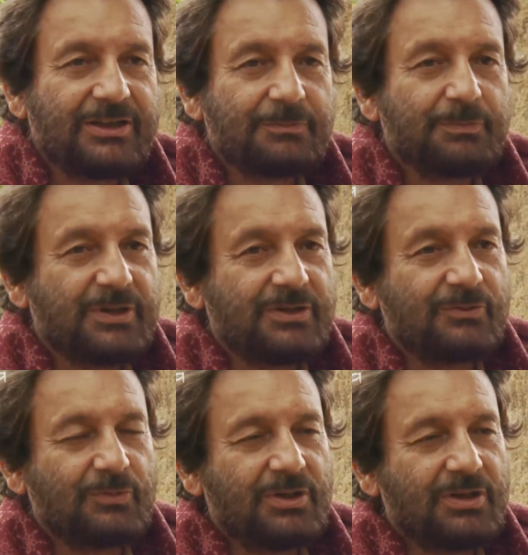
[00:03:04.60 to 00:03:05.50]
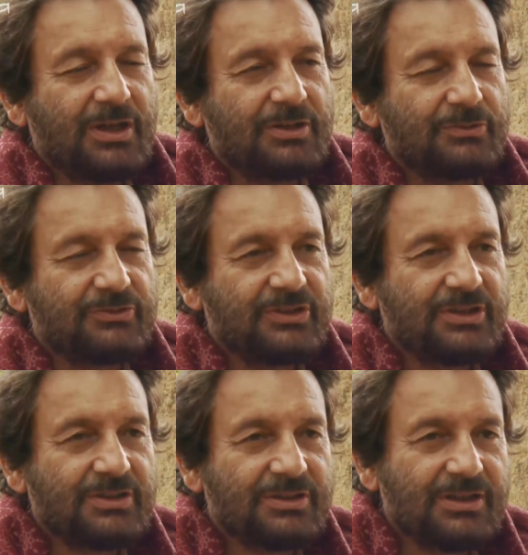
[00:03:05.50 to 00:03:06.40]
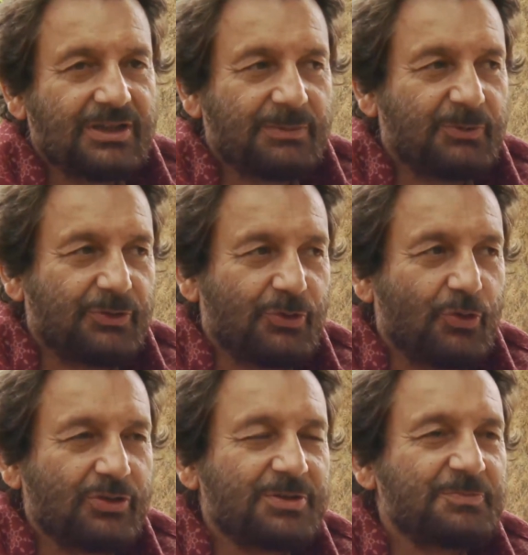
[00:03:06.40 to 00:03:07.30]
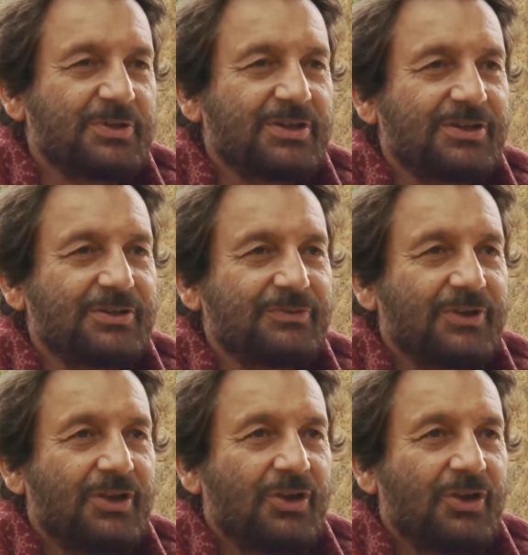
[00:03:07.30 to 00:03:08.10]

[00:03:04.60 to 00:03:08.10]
competitive world, are you saying that they'll come out non-competitive,